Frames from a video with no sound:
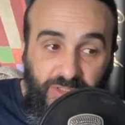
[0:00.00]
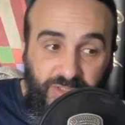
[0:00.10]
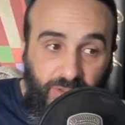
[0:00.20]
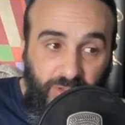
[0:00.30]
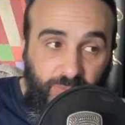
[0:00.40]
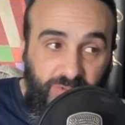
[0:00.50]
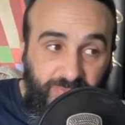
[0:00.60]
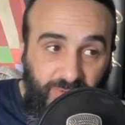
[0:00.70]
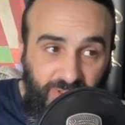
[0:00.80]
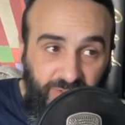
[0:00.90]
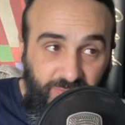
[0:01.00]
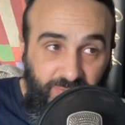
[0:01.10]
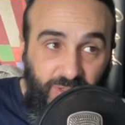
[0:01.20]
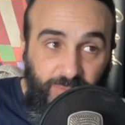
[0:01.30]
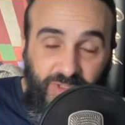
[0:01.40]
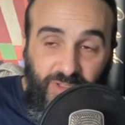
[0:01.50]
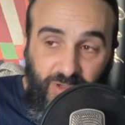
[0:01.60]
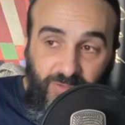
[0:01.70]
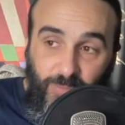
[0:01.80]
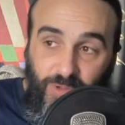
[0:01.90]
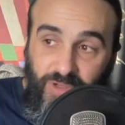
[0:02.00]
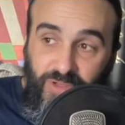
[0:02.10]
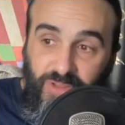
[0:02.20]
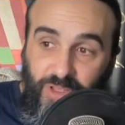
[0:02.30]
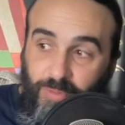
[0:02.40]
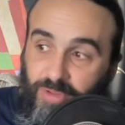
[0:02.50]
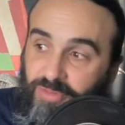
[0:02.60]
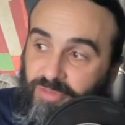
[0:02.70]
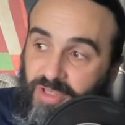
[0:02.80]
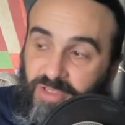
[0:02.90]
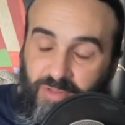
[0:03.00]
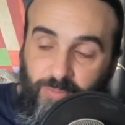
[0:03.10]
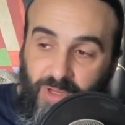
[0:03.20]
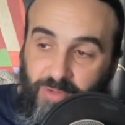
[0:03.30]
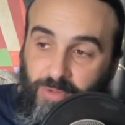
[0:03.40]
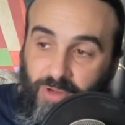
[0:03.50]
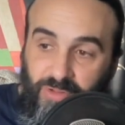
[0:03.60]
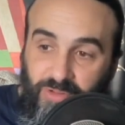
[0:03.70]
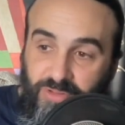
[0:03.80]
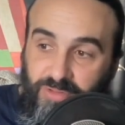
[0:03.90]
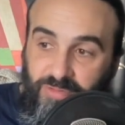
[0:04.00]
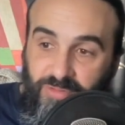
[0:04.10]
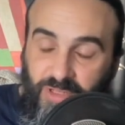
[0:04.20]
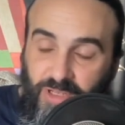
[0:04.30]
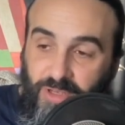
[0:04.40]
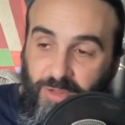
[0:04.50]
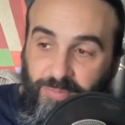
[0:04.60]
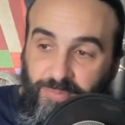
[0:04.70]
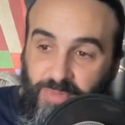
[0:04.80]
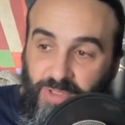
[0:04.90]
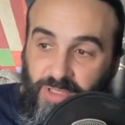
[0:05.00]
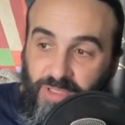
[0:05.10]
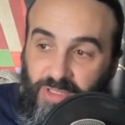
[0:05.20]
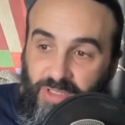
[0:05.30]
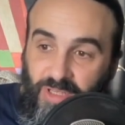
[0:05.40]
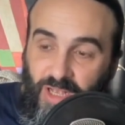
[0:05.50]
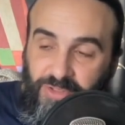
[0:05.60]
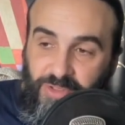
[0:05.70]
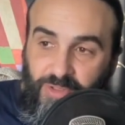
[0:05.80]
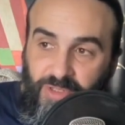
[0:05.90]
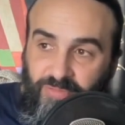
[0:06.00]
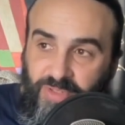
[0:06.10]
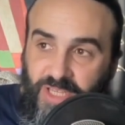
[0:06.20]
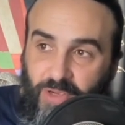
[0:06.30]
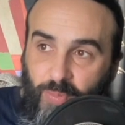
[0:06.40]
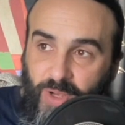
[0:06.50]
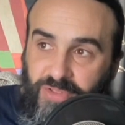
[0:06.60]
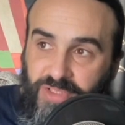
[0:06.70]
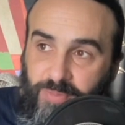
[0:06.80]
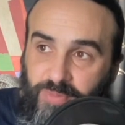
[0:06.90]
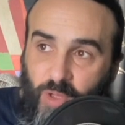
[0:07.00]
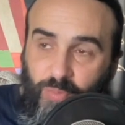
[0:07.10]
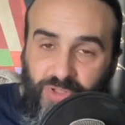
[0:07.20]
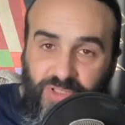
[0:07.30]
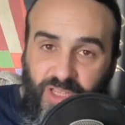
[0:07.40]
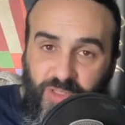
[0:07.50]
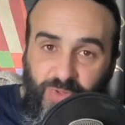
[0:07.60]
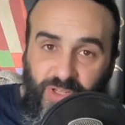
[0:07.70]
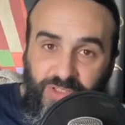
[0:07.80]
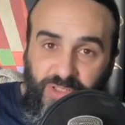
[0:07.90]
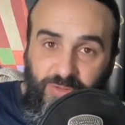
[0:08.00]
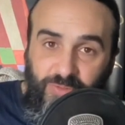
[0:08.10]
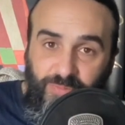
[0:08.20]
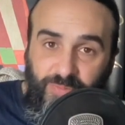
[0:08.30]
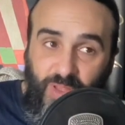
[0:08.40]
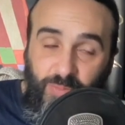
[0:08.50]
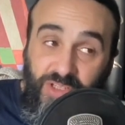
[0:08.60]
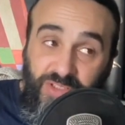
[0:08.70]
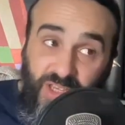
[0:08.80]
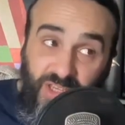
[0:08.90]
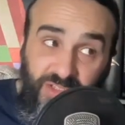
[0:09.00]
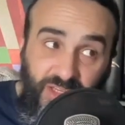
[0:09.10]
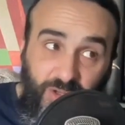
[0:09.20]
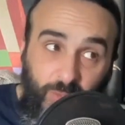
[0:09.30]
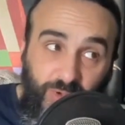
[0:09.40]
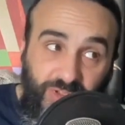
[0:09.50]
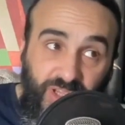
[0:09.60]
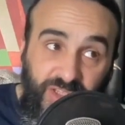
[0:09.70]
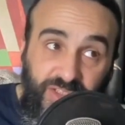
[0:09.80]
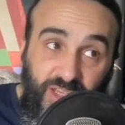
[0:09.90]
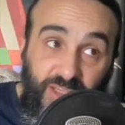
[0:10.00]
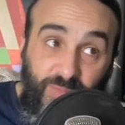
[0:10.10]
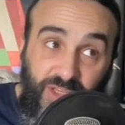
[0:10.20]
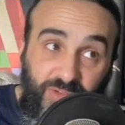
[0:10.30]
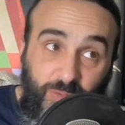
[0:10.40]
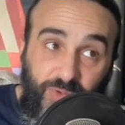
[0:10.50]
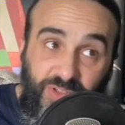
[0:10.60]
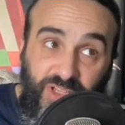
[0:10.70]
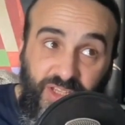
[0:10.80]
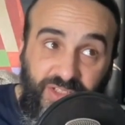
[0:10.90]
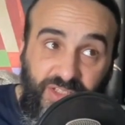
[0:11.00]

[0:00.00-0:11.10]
So it was fun. It was a lot of work. There were things that went wrong. Um, I'll do a video about it, not a podcast, but I'll do I mean, I say not a podcast. I might do a podcast.